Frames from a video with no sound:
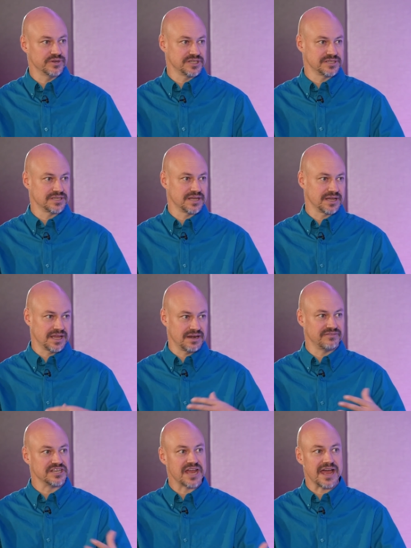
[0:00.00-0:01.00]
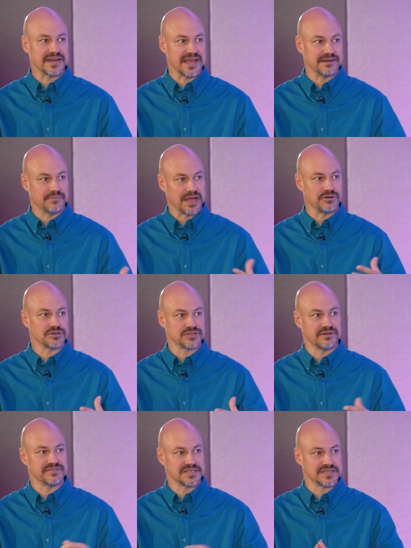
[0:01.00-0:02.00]
which is a kind of a .NET
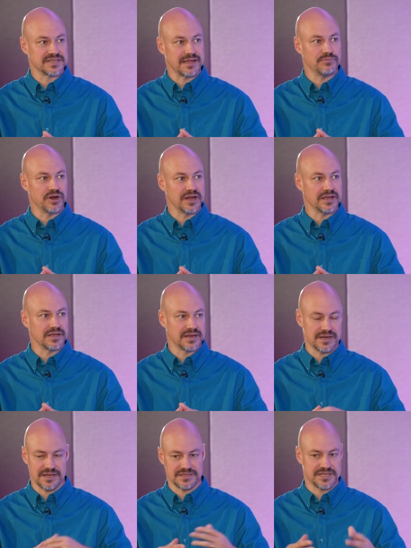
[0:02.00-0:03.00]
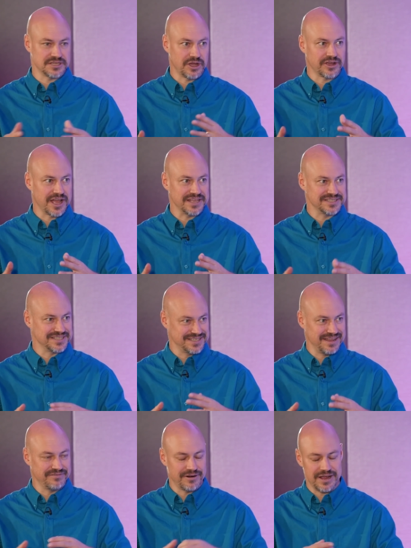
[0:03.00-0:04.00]
microservices library, and it does all kinds of
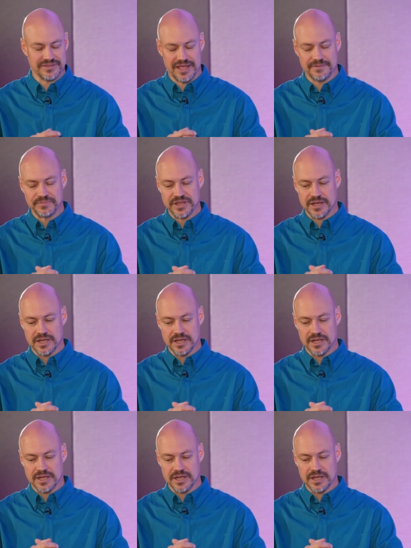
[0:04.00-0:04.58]
stuff around that.